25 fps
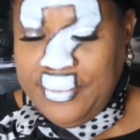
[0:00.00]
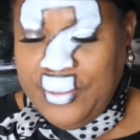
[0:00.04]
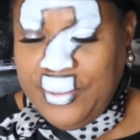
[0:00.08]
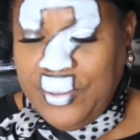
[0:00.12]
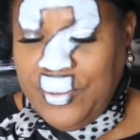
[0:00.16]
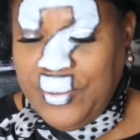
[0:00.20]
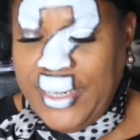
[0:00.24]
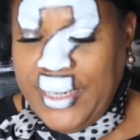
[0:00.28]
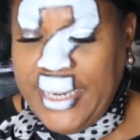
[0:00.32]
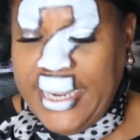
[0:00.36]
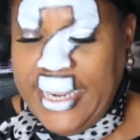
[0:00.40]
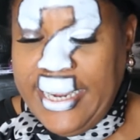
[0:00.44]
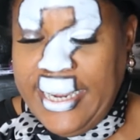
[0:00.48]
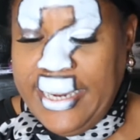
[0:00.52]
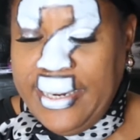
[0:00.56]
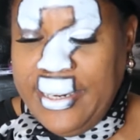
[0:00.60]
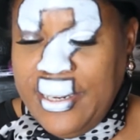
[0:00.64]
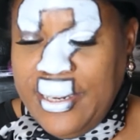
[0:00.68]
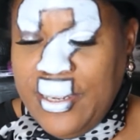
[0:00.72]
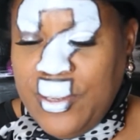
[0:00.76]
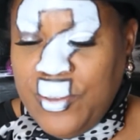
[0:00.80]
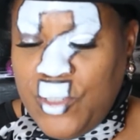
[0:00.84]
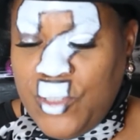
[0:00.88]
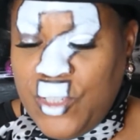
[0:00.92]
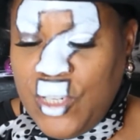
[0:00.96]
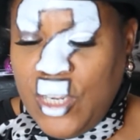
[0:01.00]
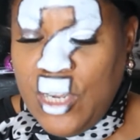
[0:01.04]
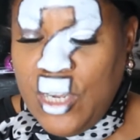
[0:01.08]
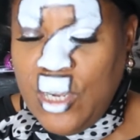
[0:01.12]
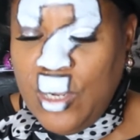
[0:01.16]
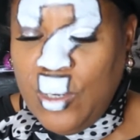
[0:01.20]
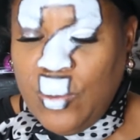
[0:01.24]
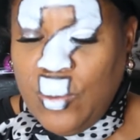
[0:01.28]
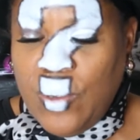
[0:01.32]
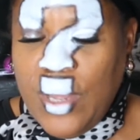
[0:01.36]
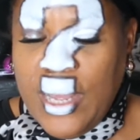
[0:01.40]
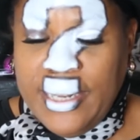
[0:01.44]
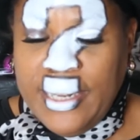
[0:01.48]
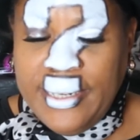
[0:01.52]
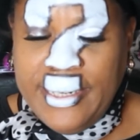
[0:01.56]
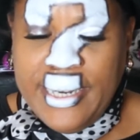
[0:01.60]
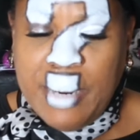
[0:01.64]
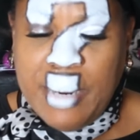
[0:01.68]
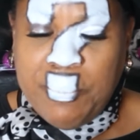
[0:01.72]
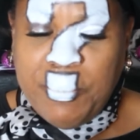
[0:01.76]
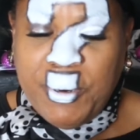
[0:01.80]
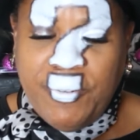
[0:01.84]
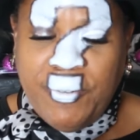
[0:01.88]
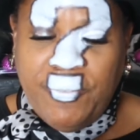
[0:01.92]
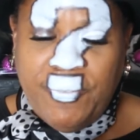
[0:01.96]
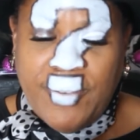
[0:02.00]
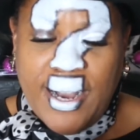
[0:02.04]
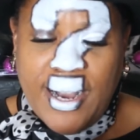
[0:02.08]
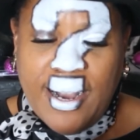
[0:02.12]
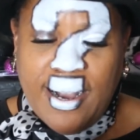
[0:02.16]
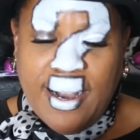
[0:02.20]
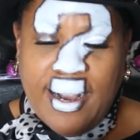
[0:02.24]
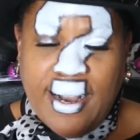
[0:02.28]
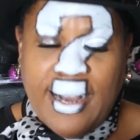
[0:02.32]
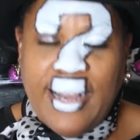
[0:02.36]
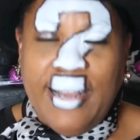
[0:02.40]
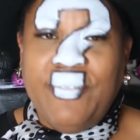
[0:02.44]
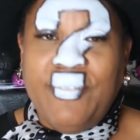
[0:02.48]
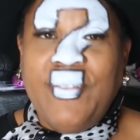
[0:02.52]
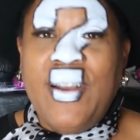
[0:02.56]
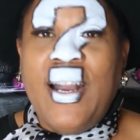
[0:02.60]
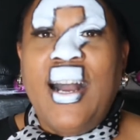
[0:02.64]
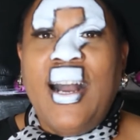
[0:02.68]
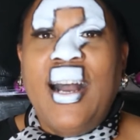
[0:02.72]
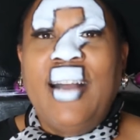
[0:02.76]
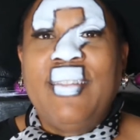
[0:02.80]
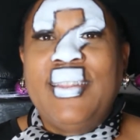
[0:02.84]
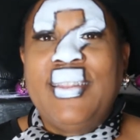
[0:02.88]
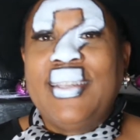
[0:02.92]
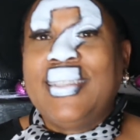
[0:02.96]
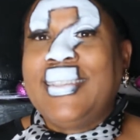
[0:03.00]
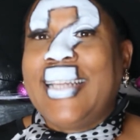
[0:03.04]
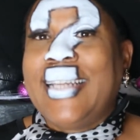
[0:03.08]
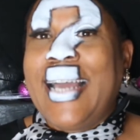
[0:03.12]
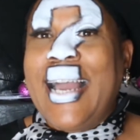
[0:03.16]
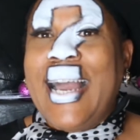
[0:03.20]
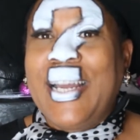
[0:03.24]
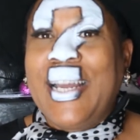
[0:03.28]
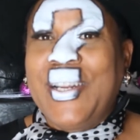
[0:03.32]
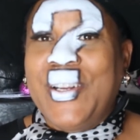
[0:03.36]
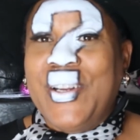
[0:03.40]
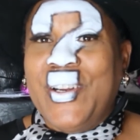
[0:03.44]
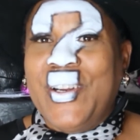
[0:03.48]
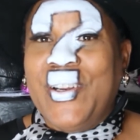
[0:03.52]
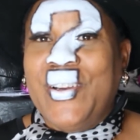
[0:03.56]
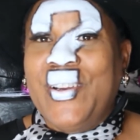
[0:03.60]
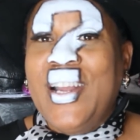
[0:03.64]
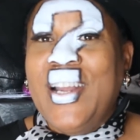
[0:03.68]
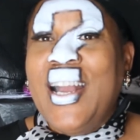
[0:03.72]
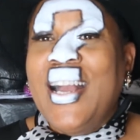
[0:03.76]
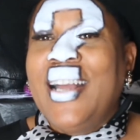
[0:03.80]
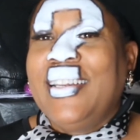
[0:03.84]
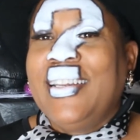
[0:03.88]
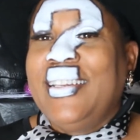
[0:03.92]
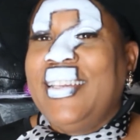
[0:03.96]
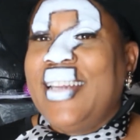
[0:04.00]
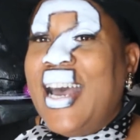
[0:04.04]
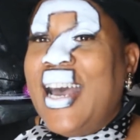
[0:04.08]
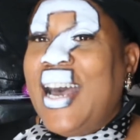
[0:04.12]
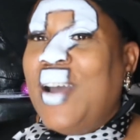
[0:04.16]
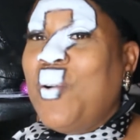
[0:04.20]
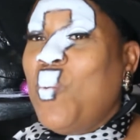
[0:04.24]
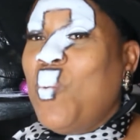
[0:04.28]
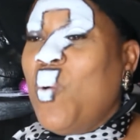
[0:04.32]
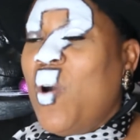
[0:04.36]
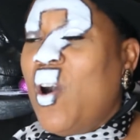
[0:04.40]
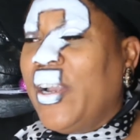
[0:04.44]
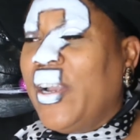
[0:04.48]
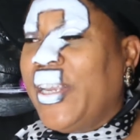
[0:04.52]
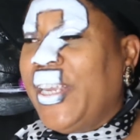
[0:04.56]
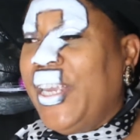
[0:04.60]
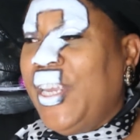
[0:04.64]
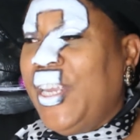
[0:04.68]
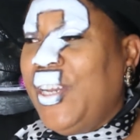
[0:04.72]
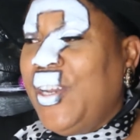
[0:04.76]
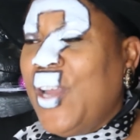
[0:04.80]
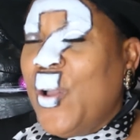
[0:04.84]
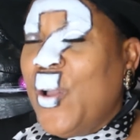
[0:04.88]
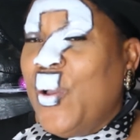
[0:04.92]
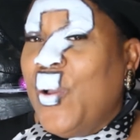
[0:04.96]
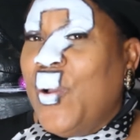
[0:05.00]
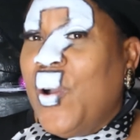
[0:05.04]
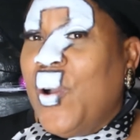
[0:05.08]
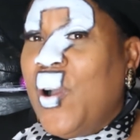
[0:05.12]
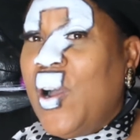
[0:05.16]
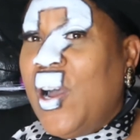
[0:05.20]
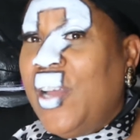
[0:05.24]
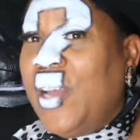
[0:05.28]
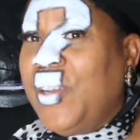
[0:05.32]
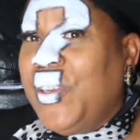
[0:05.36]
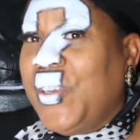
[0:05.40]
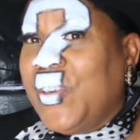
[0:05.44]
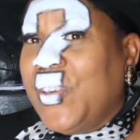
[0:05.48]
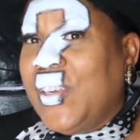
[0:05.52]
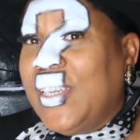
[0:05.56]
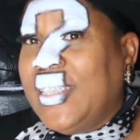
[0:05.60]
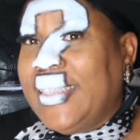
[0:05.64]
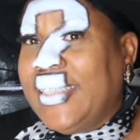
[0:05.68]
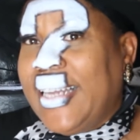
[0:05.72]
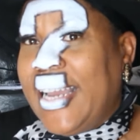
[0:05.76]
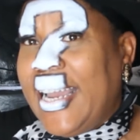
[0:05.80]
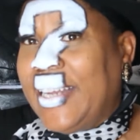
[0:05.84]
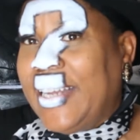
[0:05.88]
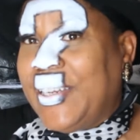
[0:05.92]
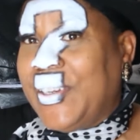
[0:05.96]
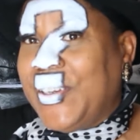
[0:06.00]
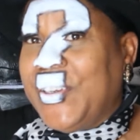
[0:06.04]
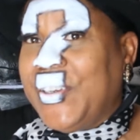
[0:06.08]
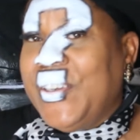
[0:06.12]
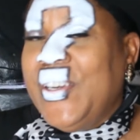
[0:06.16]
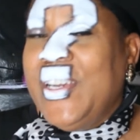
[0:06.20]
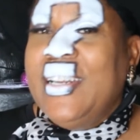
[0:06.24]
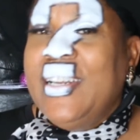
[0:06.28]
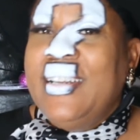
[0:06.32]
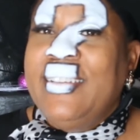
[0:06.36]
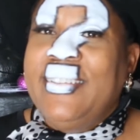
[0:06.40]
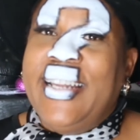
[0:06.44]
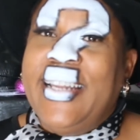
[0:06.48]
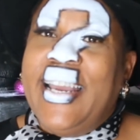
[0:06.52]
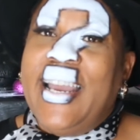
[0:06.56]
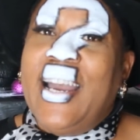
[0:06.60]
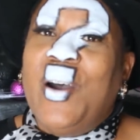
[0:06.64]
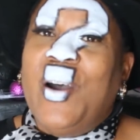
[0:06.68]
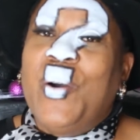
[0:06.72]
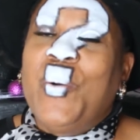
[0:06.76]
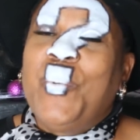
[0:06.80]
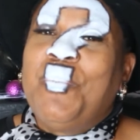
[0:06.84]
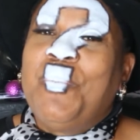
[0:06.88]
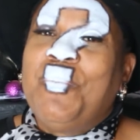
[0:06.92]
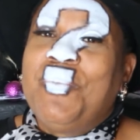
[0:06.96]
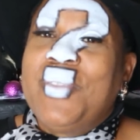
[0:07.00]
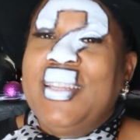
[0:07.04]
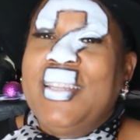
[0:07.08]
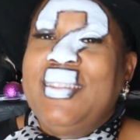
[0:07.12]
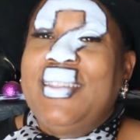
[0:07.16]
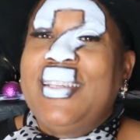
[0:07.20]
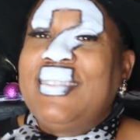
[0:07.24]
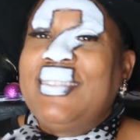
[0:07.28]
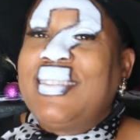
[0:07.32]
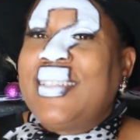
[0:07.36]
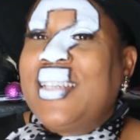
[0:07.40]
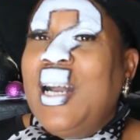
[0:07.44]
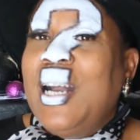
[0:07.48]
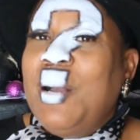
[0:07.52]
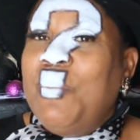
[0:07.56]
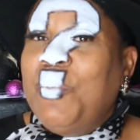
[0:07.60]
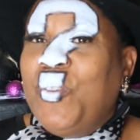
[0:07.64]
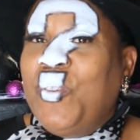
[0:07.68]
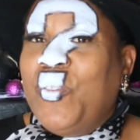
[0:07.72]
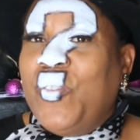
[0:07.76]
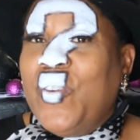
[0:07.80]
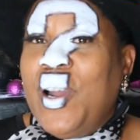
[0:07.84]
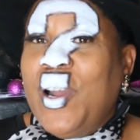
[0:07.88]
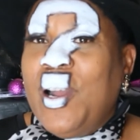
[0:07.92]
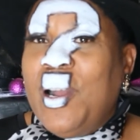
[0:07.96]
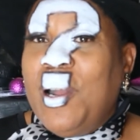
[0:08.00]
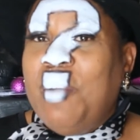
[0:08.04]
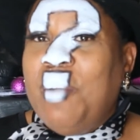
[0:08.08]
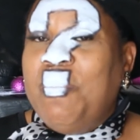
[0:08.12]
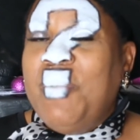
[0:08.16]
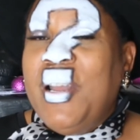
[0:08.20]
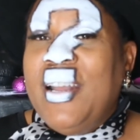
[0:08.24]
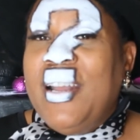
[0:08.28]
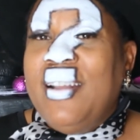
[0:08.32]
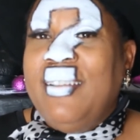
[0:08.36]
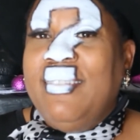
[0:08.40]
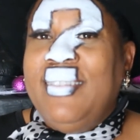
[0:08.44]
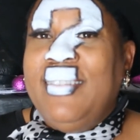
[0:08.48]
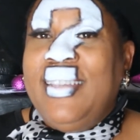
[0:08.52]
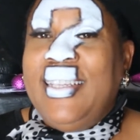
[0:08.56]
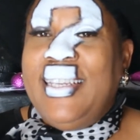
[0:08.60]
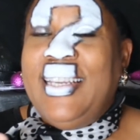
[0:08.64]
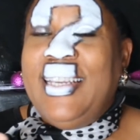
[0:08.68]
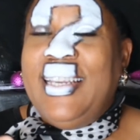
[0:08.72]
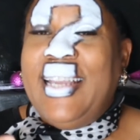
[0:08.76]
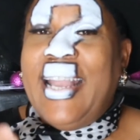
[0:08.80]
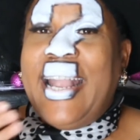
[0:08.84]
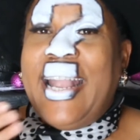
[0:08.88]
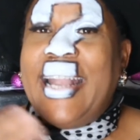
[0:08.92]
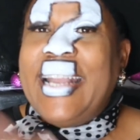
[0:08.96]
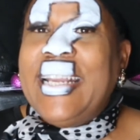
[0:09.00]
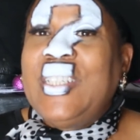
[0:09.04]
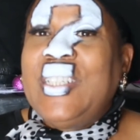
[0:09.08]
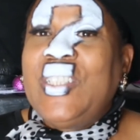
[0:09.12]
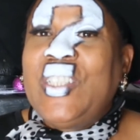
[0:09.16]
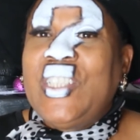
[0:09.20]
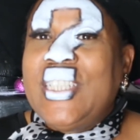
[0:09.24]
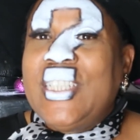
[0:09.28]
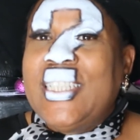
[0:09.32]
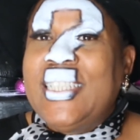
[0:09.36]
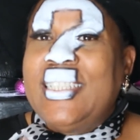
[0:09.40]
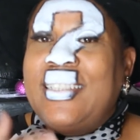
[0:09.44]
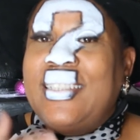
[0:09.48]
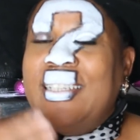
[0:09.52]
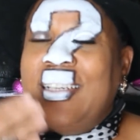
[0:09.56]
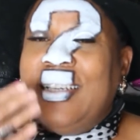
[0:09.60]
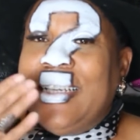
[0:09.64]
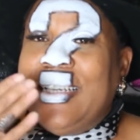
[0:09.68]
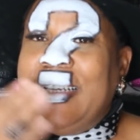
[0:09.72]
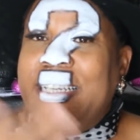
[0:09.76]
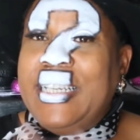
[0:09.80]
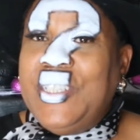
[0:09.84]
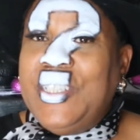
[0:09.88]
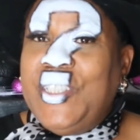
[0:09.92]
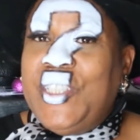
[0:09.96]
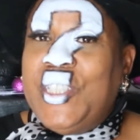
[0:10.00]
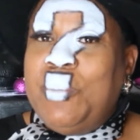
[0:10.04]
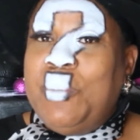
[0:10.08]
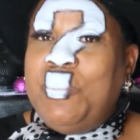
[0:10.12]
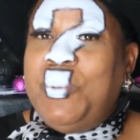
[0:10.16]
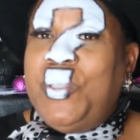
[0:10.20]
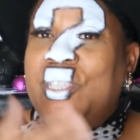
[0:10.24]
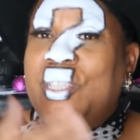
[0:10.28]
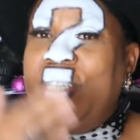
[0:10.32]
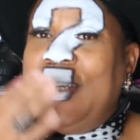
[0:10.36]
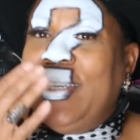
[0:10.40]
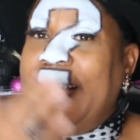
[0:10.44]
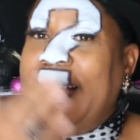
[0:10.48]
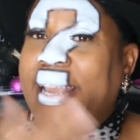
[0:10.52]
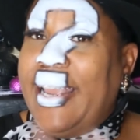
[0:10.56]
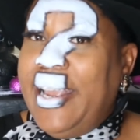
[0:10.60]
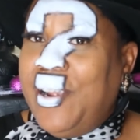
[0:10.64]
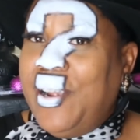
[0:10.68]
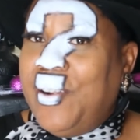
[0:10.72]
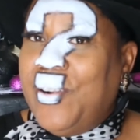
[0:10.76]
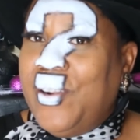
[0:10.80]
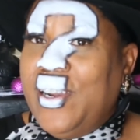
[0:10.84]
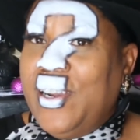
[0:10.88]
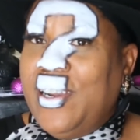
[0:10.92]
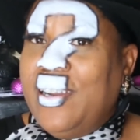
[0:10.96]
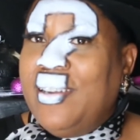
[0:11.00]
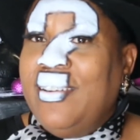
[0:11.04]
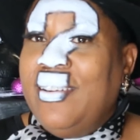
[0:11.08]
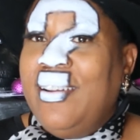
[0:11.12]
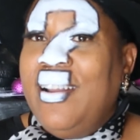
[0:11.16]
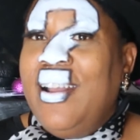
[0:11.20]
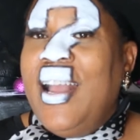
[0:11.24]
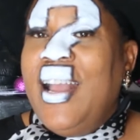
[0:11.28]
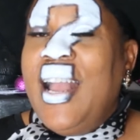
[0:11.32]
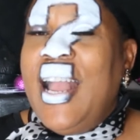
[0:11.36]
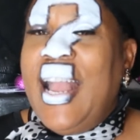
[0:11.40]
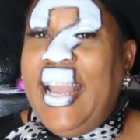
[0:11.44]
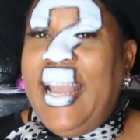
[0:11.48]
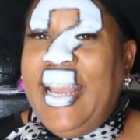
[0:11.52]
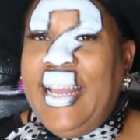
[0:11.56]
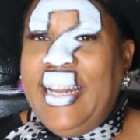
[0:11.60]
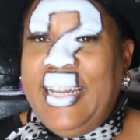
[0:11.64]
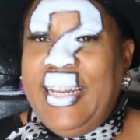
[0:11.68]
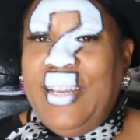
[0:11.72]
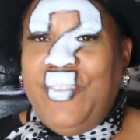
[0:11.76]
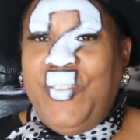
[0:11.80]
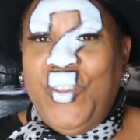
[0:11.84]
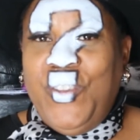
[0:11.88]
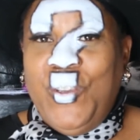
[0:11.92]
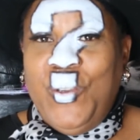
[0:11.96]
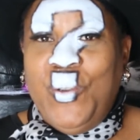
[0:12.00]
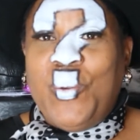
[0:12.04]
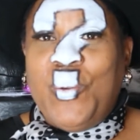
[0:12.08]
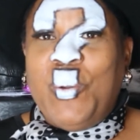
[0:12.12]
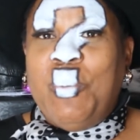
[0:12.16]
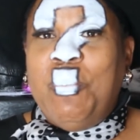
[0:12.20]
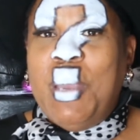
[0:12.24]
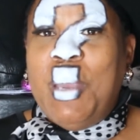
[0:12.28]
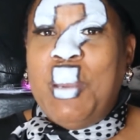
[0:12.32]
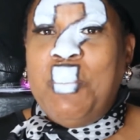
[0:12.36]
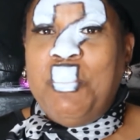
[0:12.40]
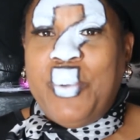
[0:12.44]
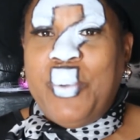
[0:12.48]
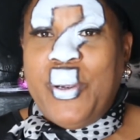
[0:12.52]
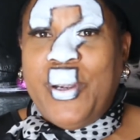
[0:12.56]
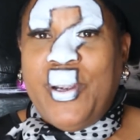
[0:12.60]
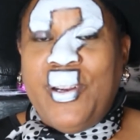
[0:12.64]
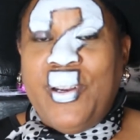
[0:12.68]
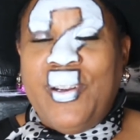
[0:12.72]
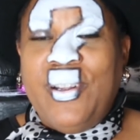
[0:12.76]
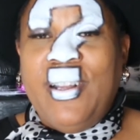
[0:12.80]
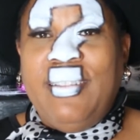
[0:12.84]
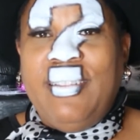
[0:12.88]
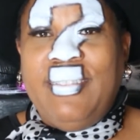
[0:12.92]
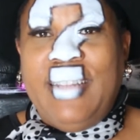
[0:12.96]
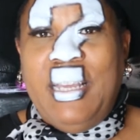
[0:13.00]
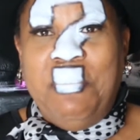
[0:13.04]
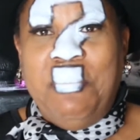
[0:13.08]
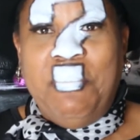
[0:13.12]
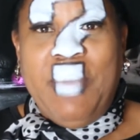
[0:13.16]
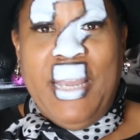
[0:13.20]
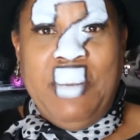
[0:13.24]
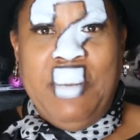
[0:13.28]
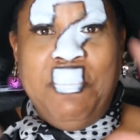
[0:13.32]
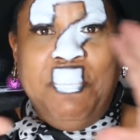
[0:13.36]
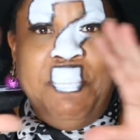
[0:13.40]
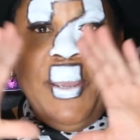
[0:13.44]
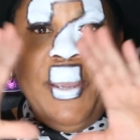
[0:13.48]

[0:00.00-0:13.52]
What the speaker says: Okay? So, number 5, the ladder. Not walking under a ladder. Now, this comes from the ancient Egyptian era. And if you remember, they made